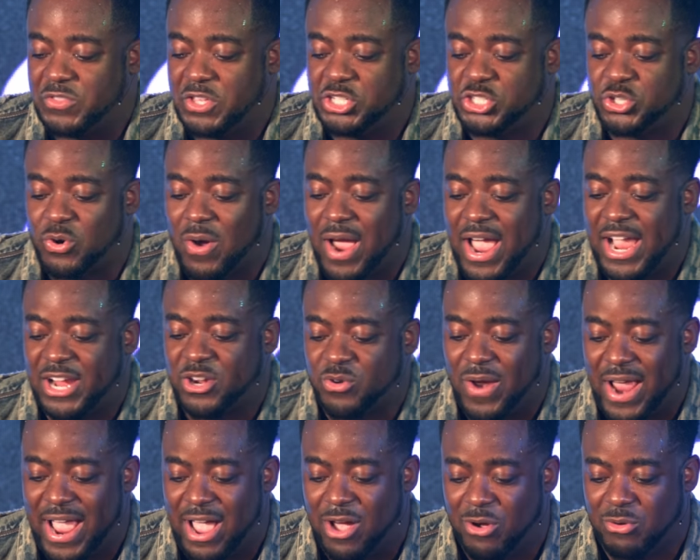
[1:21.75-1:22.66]
the dry
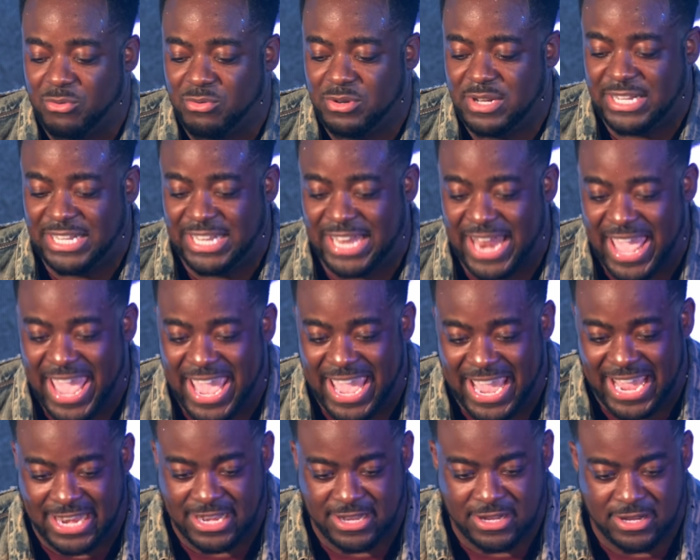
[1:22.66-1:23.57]
ground
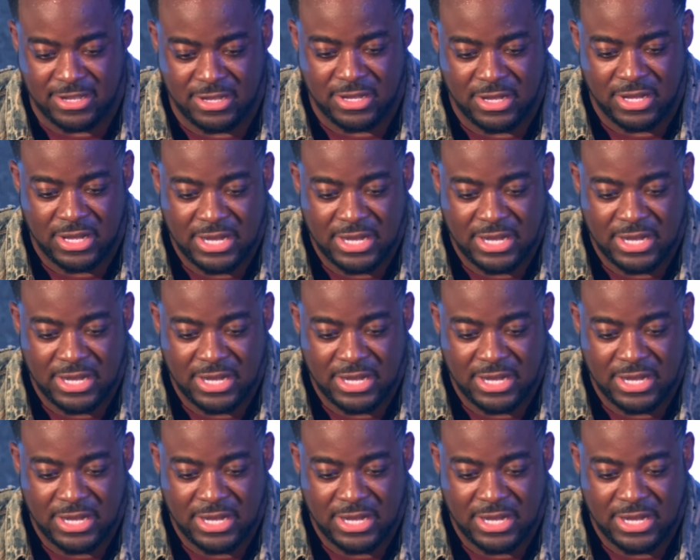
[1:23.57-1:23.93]
land,